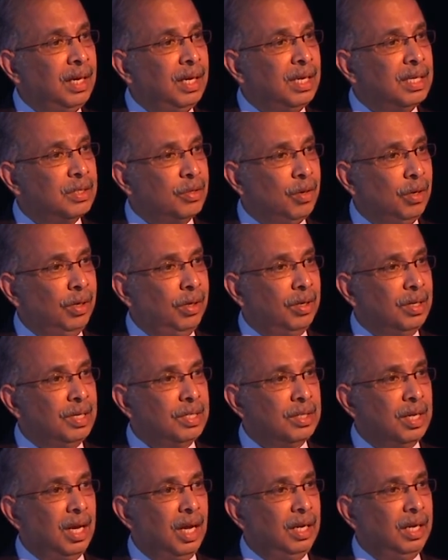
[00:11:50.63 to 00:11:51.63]
is going to
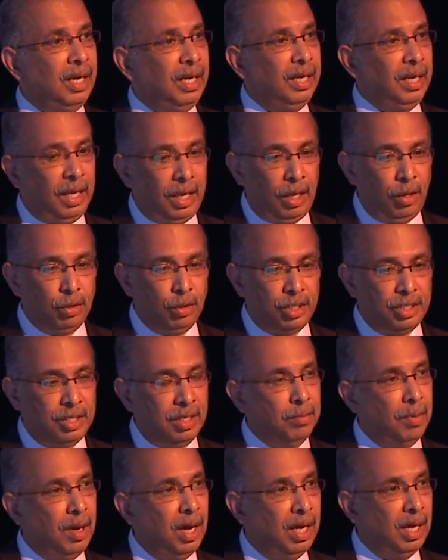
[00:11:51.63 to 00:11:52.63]
result in a huge
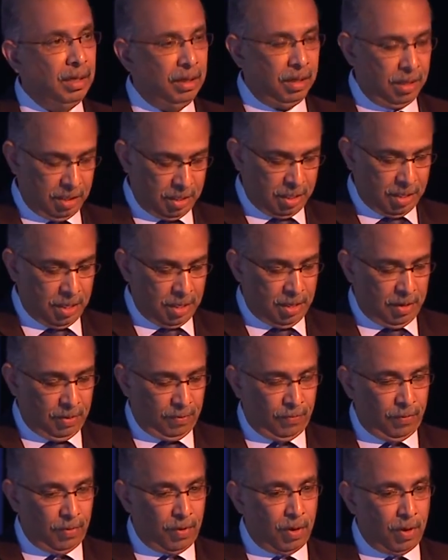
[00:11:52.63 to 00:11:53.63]
demand
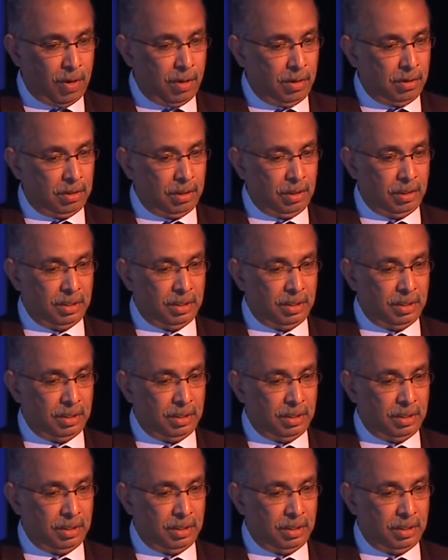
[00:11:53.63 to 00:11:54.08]
for